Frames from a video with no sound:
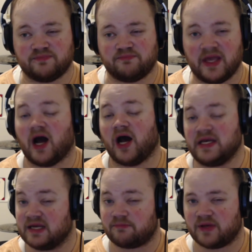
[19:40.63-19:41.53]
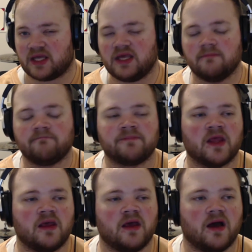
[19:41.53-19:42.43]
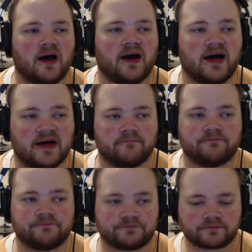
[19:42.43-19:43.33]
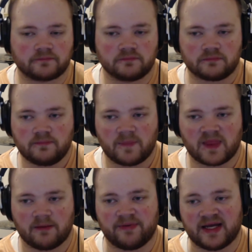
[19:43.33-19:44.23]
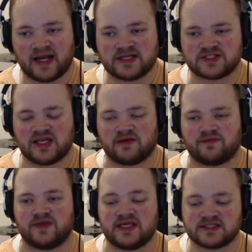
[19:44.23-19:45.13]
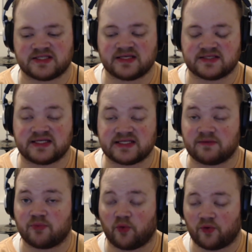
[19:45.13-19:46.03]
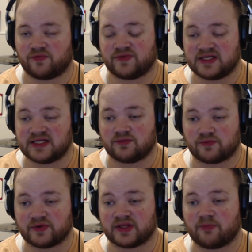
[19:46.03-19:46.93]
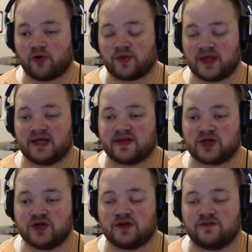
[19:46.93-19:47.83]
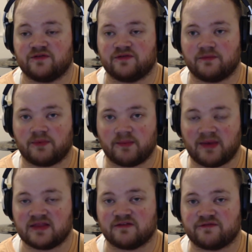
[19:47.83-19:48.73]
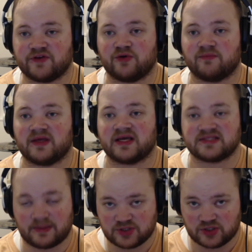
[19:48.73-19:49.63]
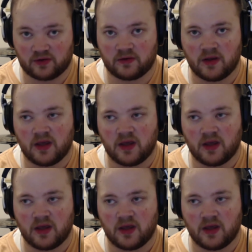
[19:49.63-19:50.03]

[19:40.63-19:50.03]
beyond nitpicky. But I just think these things they did really poorly on that could have made the film exceptional.